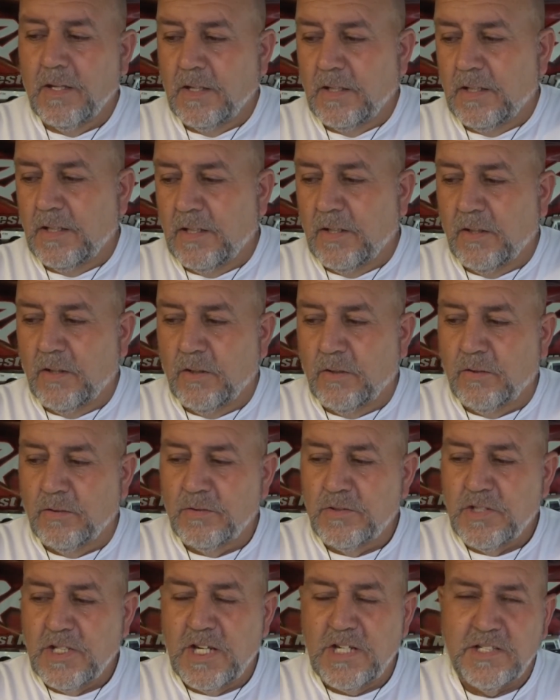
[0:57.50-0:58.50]
you know,
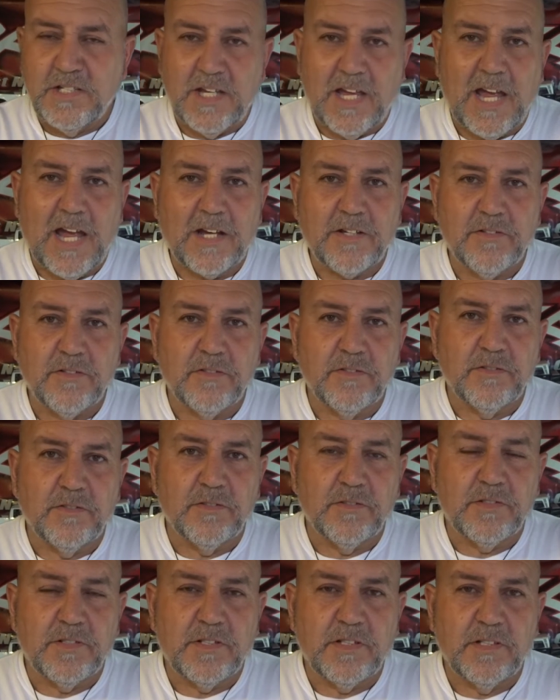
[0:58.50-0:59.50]
change the
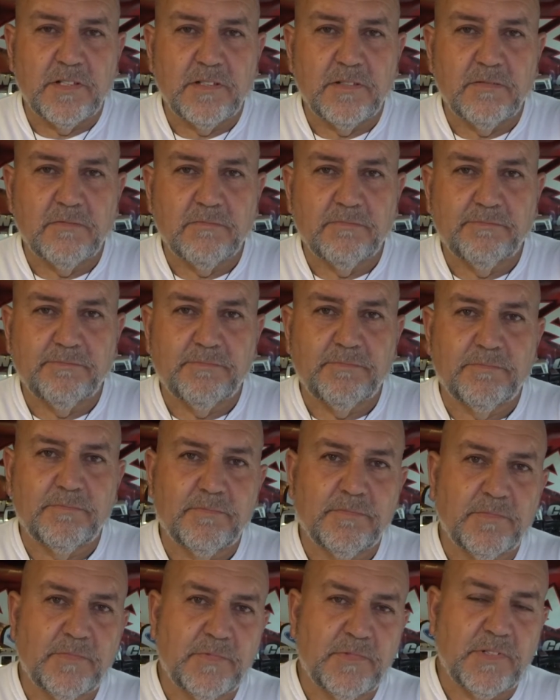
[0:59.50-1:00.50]
axles,
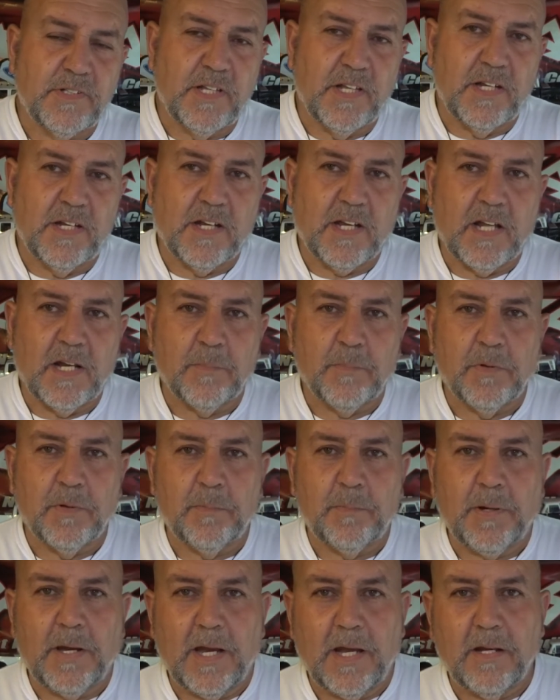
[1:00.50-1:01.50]
then I got to
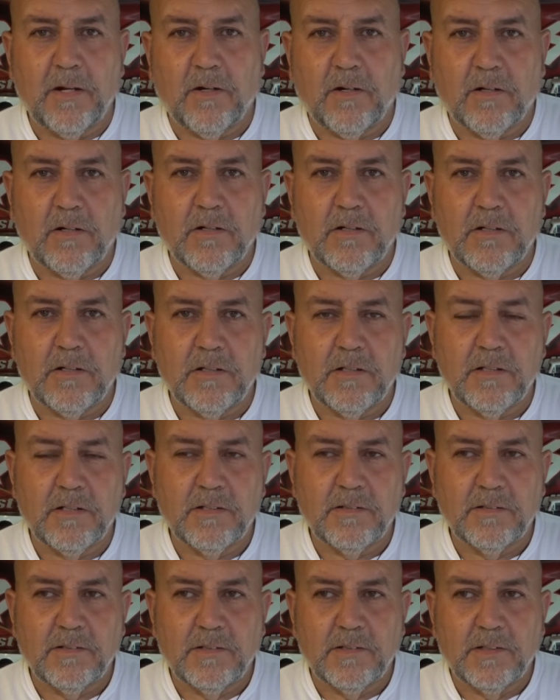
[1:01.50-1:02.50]
put panhard,
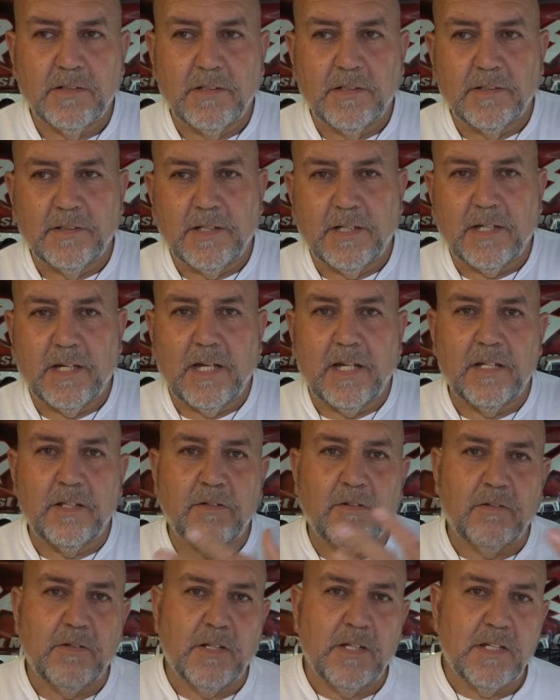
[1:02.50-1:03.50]
then I got to
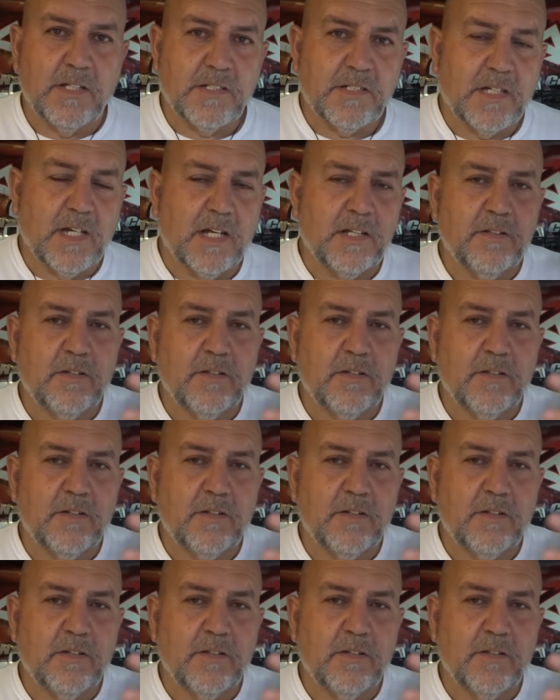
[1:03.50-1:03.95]
do this, got to